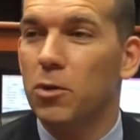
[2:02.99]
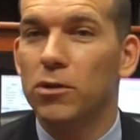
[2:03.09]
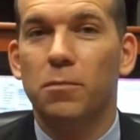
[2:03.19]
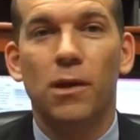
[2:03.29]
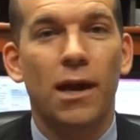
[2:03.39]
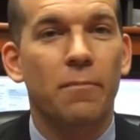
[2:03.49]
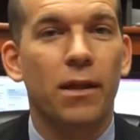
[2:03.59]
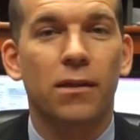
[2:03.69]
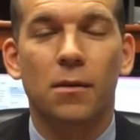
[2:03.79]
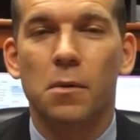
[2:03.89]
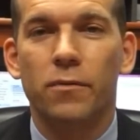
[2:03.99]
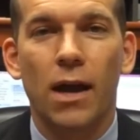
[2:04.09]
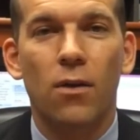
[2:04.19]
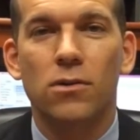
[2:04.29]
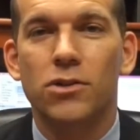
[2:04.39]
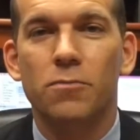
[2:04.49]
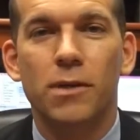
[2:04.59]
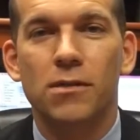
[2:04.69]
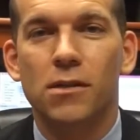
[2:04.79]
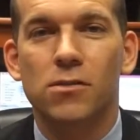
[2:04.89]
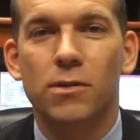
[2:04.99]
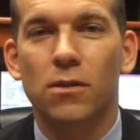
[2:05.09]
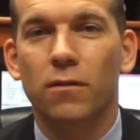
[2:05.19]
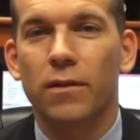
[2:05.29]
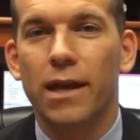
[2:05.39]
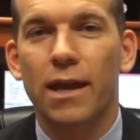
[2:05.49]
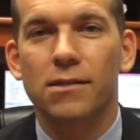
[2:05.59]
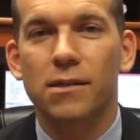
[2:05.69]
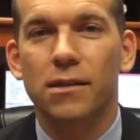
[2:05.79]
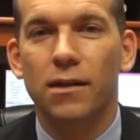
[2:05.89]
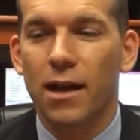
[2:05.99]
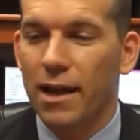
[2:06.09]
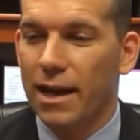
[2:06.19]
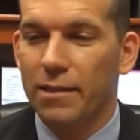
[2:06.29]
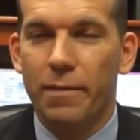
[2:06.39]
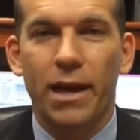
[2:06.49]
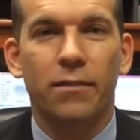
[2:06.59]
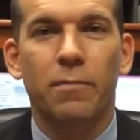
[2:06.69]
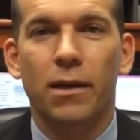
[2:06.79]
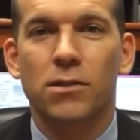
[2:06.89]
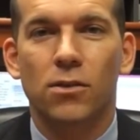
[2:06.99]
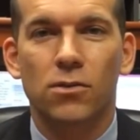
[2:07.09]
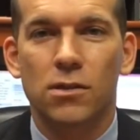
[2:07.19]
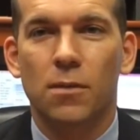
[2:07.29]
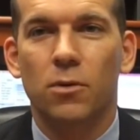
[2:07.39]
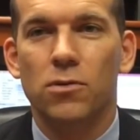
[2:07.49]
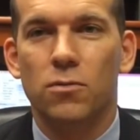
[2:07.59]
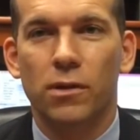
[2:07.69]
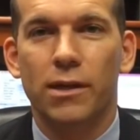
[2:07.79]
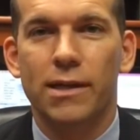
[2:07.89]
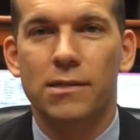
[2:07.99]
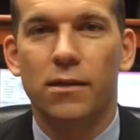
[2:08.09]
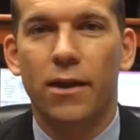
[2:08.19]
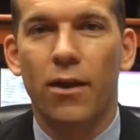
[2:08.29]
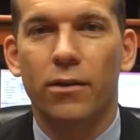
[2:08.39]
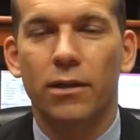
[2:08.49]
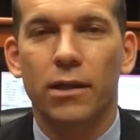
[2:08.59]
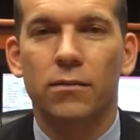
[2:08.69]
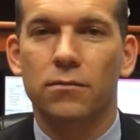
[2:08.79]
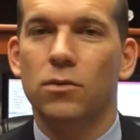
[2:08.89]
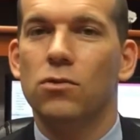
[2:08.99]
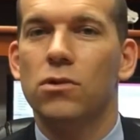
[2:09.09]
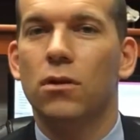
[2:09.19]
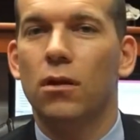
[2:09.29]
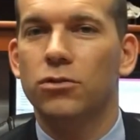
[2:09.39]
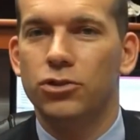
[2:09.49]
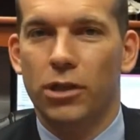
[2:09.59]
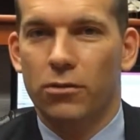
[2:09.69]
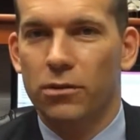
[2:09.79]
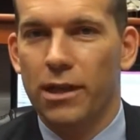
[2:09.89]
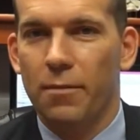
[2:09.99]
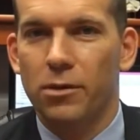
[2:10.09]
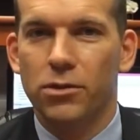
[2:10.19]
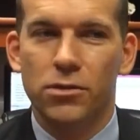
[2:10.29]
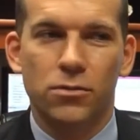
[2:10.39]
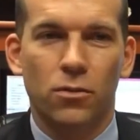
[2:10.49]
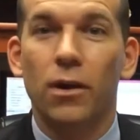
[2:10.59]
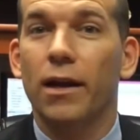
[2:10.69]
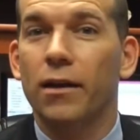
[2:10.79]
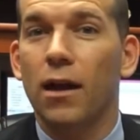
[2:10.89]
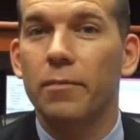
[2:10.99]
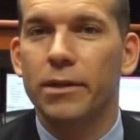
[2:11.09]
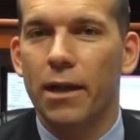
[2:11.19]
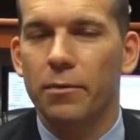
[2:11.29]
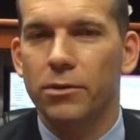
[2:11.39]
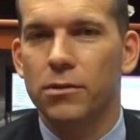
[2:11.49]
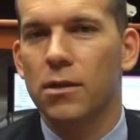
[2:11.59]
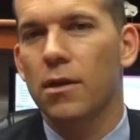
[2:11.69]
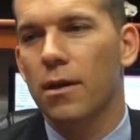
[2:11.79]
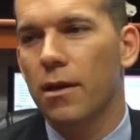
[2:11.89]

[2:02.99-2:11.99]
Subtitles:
we multiply it by the number of hours you missed as a result of the accident, and the math makes those numbers really easy to calculate. Those are called general damages or economic damages.